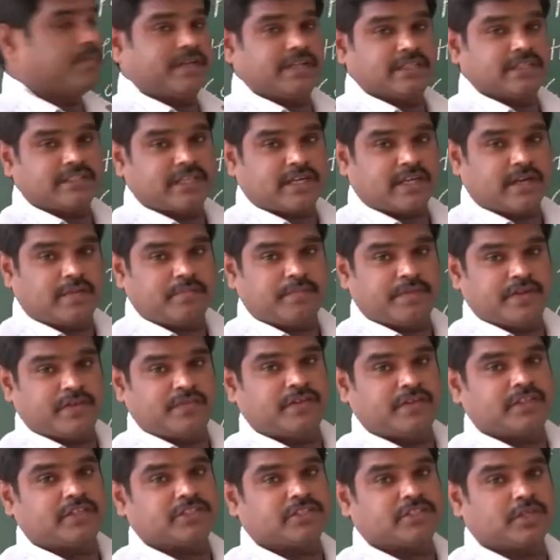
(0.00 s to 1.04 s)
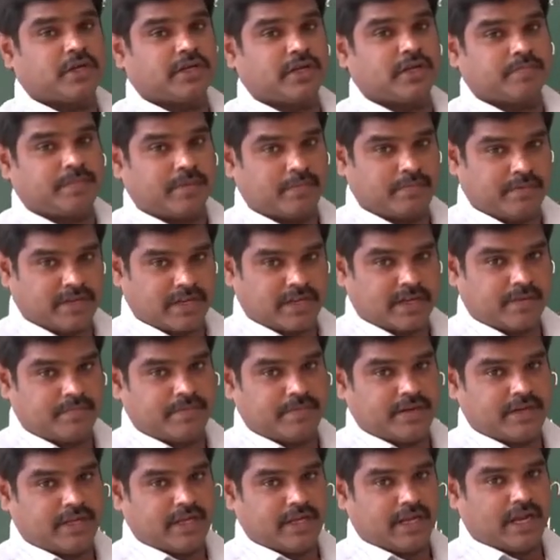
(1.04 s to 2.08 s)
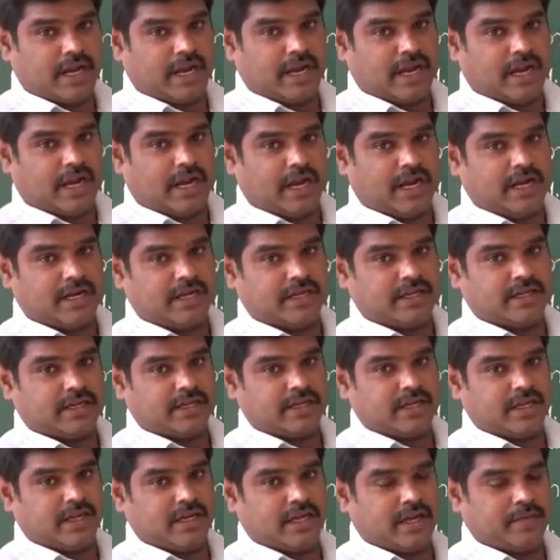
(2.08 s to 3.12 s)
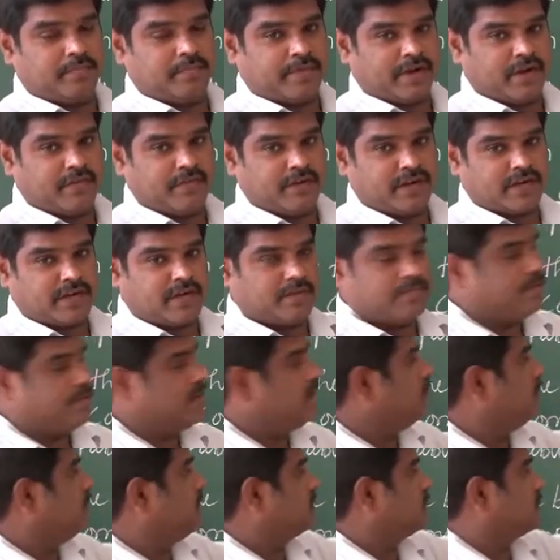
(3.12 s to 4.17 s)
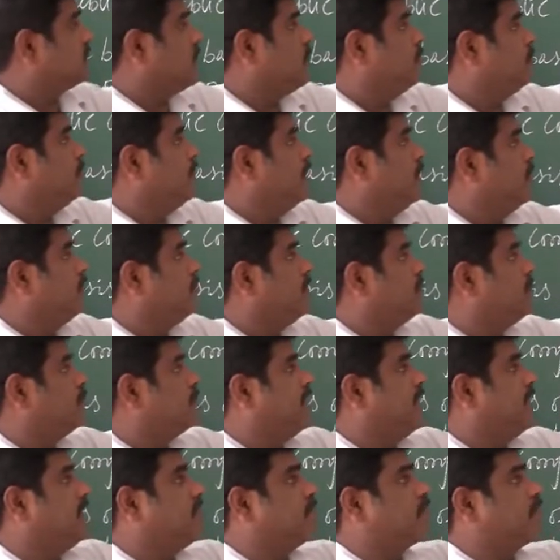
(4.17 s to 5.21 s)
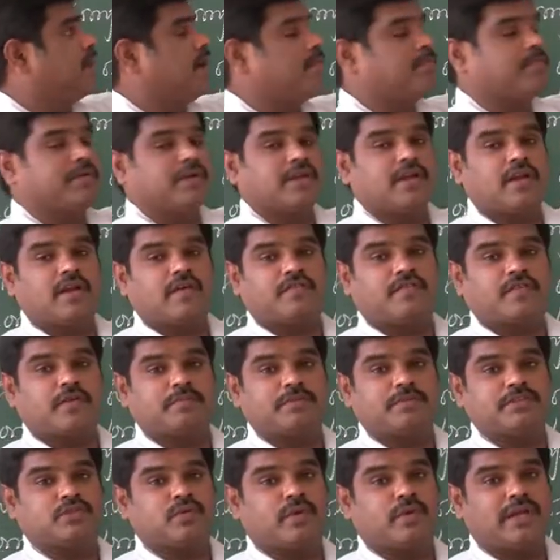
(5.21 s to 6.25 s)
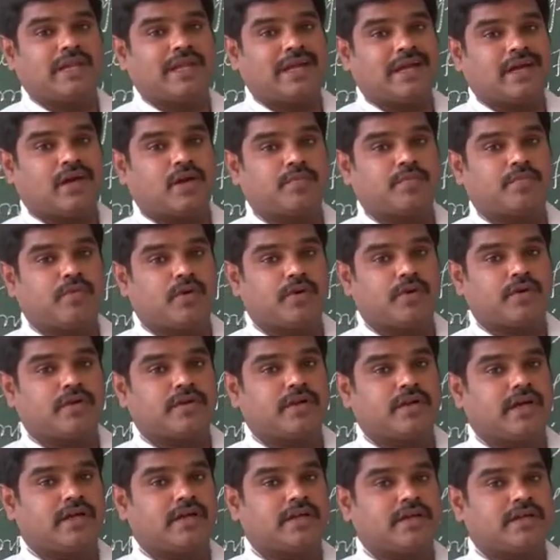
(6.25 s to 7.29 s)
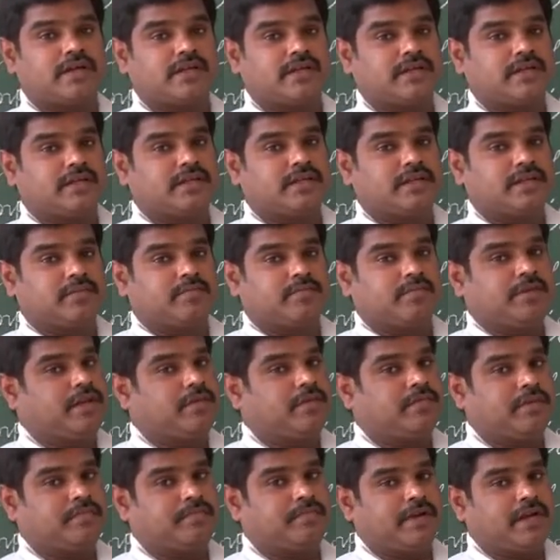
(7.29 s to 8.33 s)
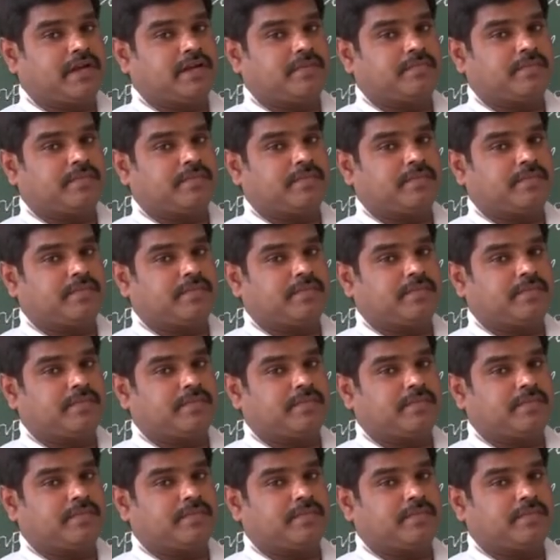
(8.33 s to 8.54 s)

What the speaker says: is a company which is not a public company, and a private company must have minimum paid up capital of rupees 1 lakh or more, minimum paid up